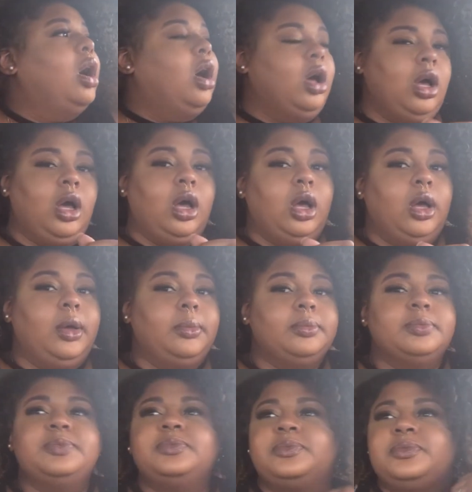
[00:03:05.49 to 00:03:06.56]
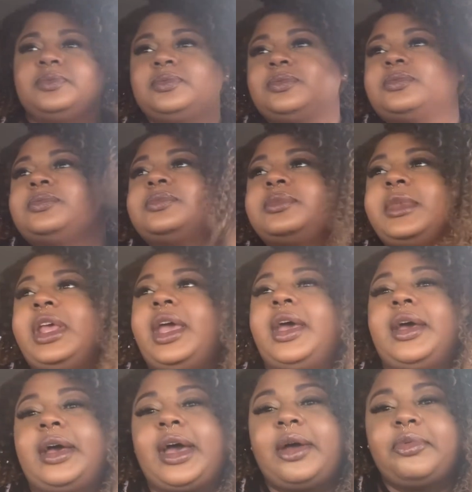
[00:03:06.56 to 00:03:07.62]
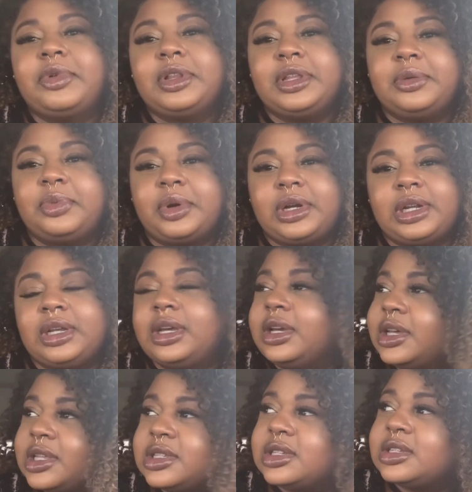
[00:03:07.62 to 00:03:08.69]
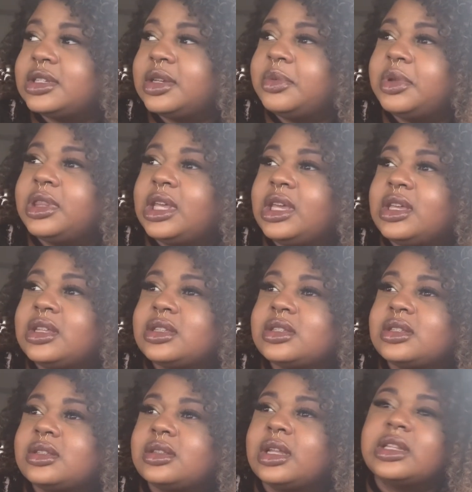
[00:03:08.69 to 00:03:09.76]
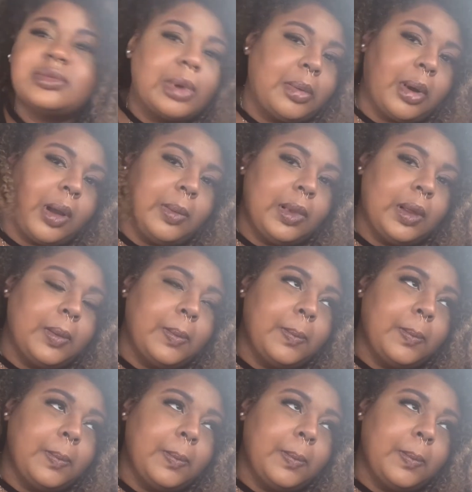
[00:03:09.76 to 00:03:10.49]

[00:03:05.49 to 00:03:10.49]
Yeah, I'm really pretty inconsistent with things. That's my problem,